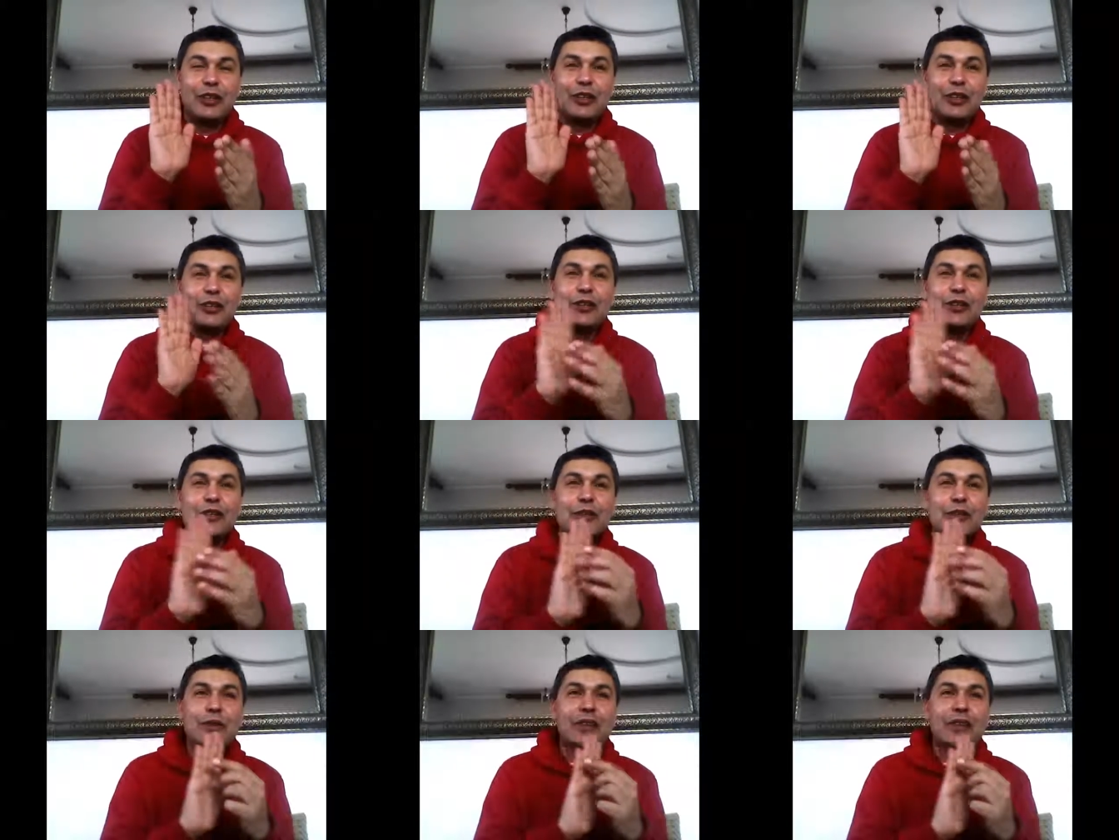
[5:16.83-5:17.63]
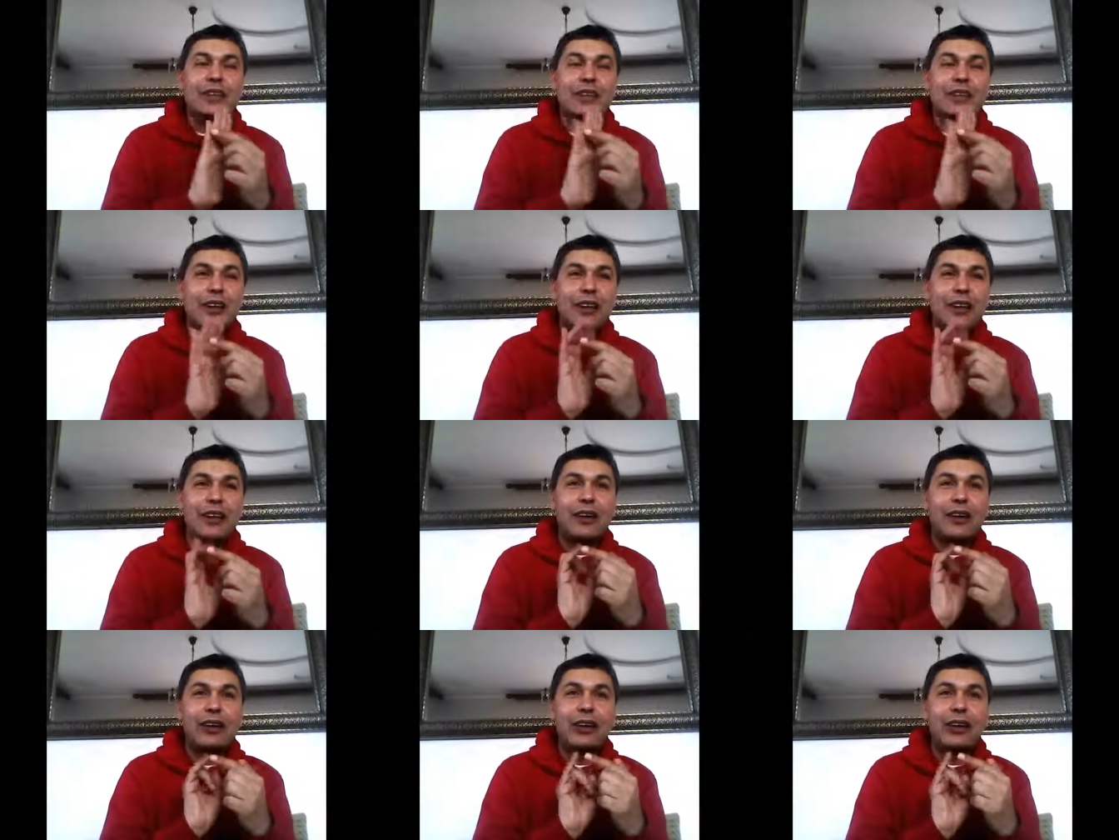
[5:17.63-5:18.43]
The students are going to
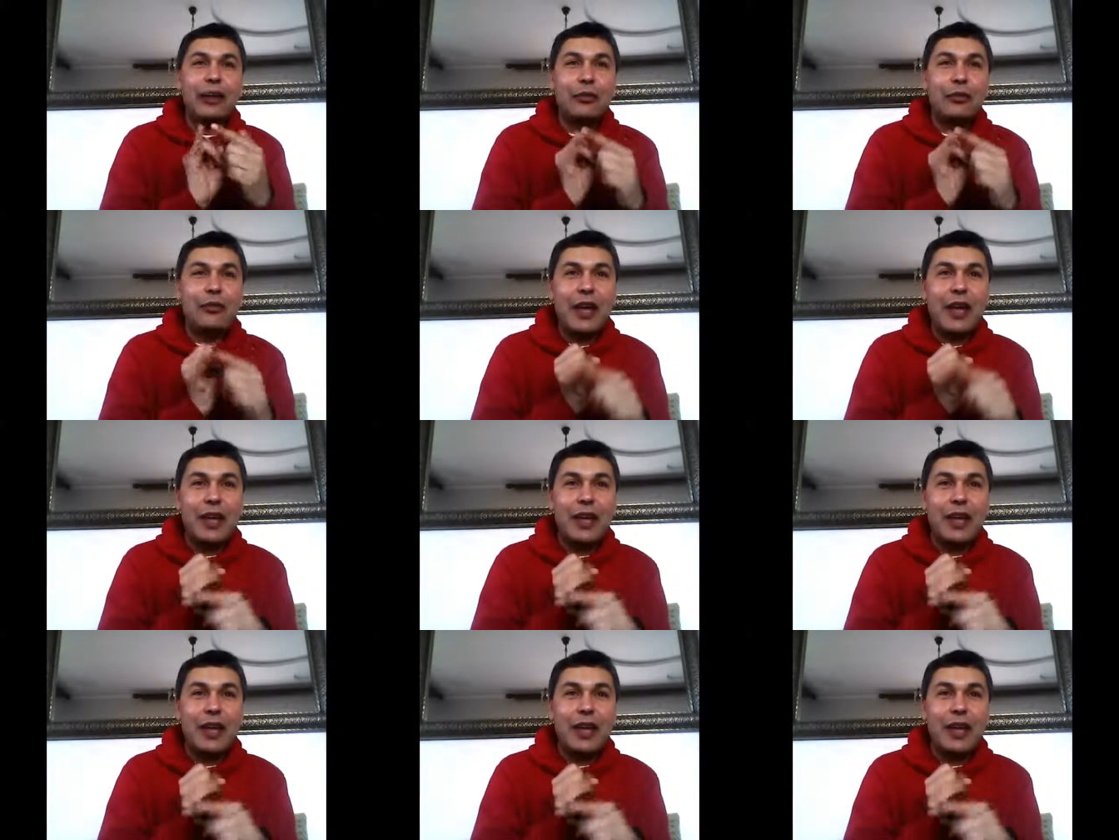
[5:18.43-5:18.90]
collaborate,